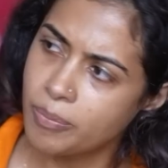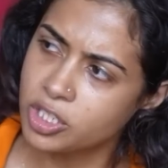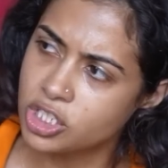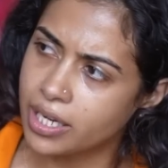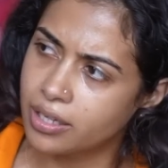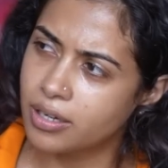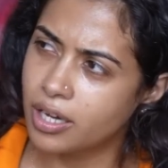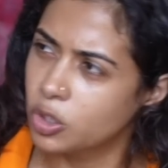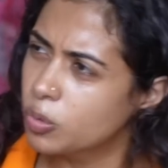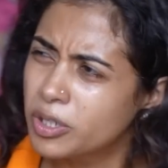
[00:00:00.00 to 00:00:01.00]
How much like her
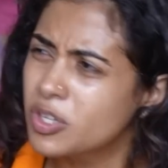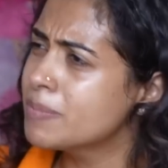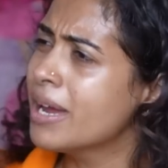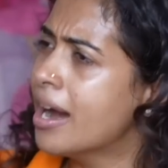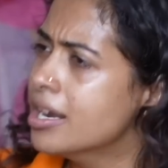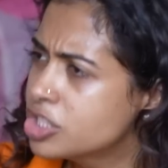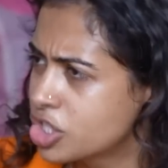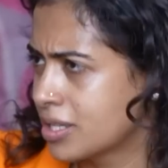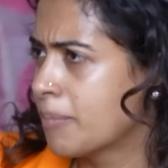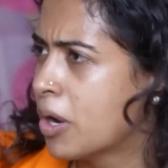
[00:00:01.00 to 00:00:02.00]
are you? Because my
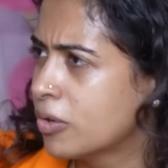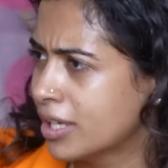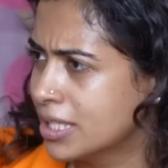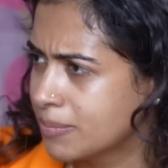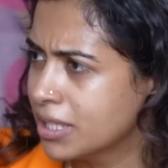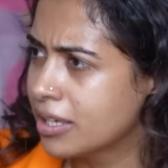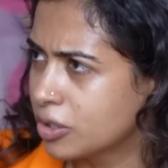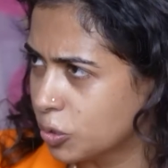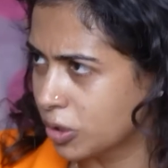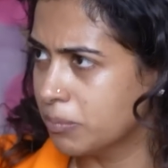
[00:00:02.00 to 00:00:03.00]
hunch somehow tells me
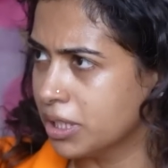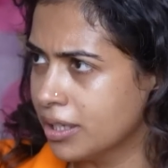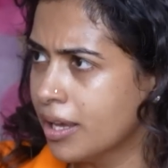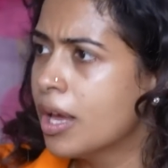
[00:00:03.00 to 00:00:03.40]
that you can be